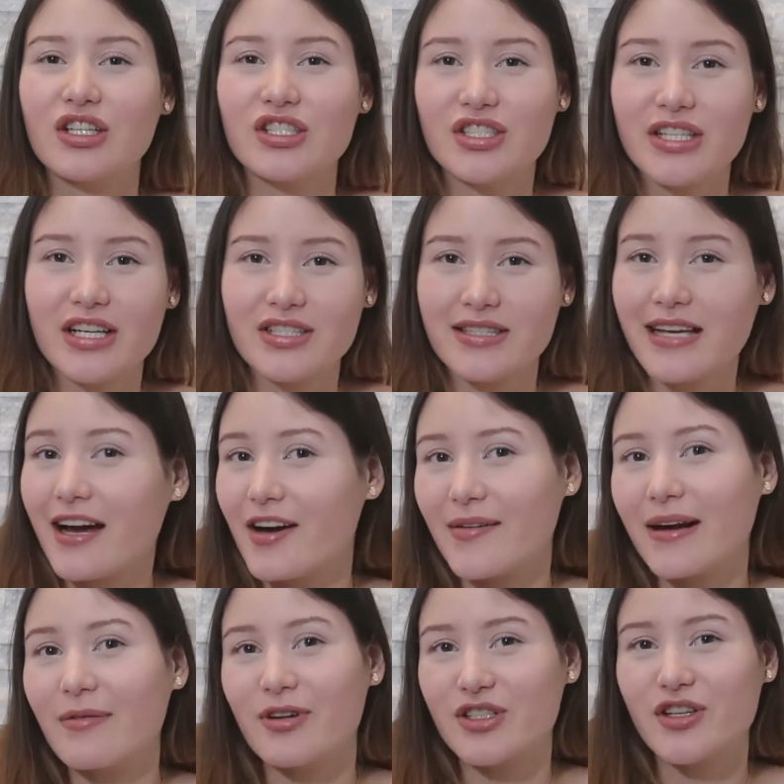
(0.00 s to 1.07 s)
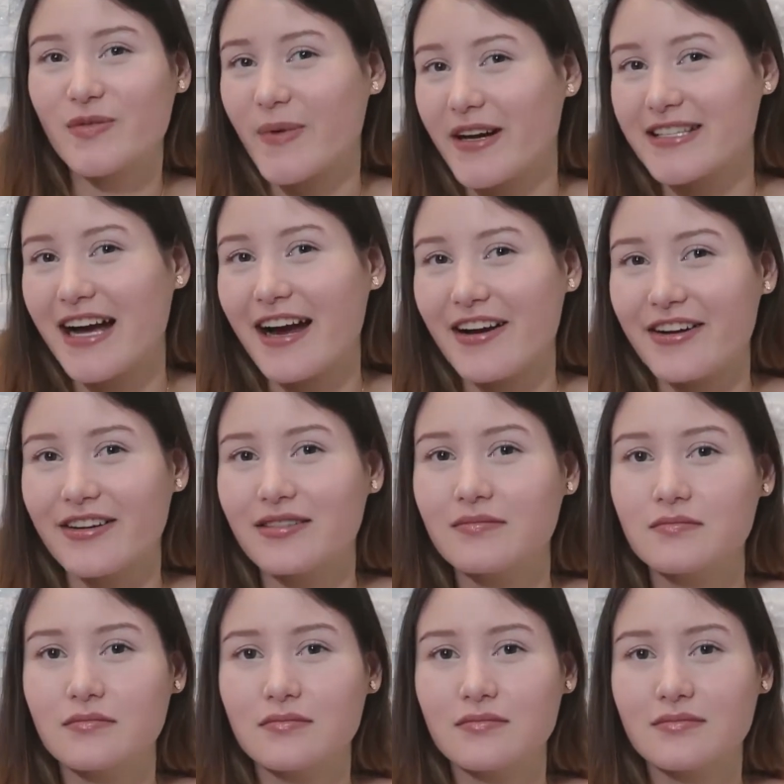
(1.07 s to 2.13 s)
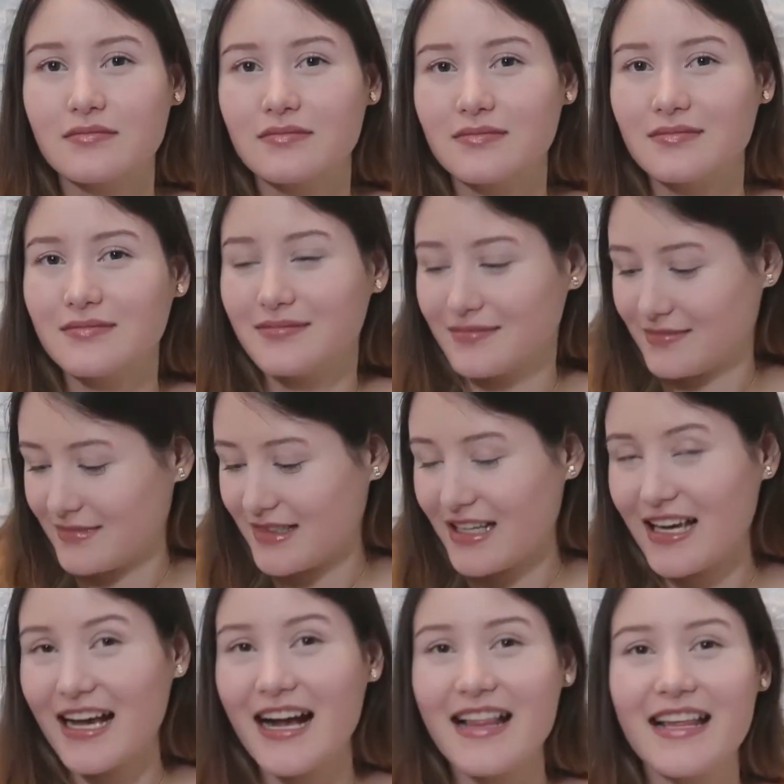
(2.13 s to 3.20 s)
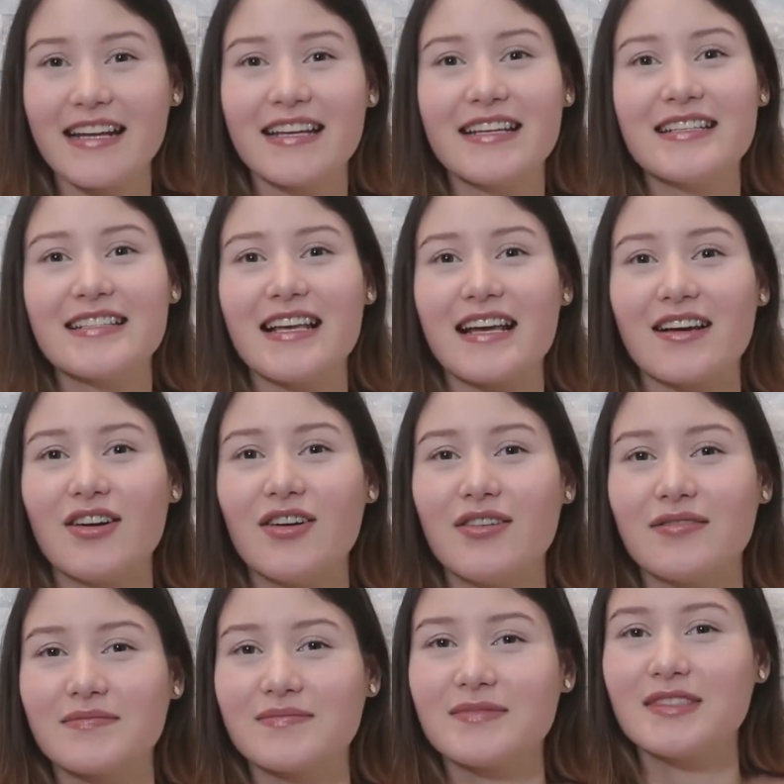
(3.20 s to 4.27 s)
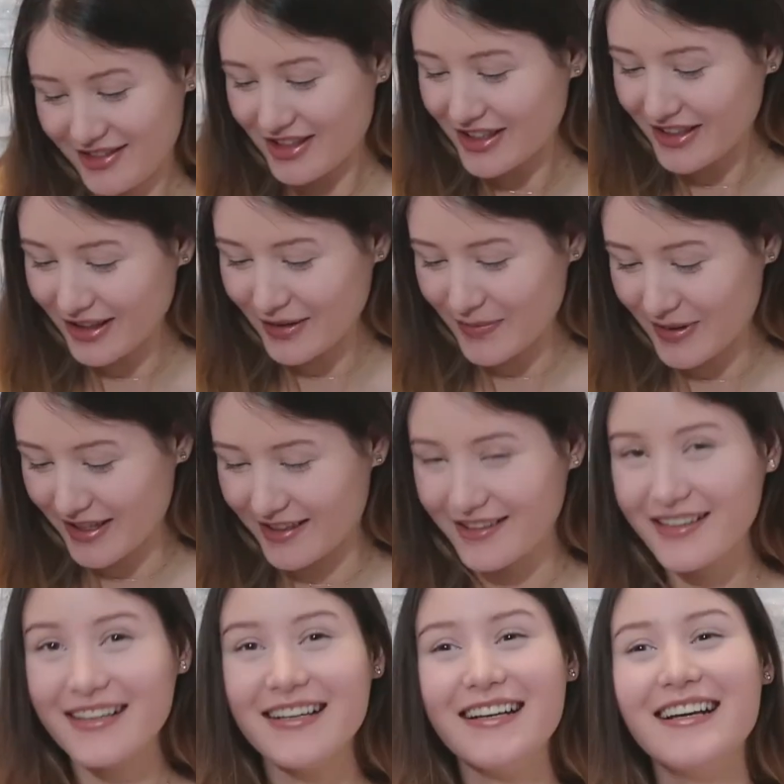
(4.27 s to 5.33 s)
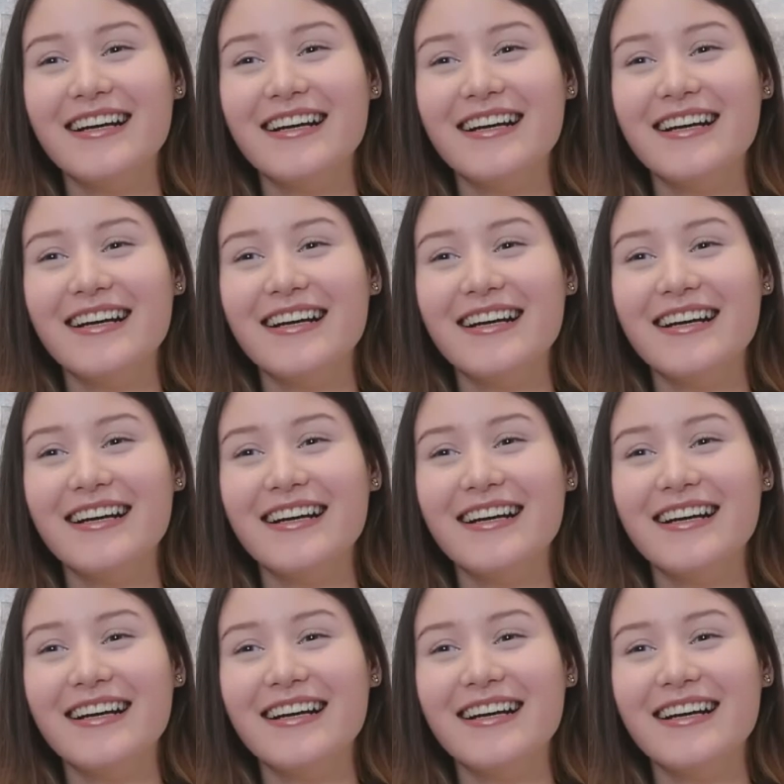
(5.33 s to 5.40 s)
can just change the tire, right? Where's your spare tire? And then he's like, oh, you sound like a pig.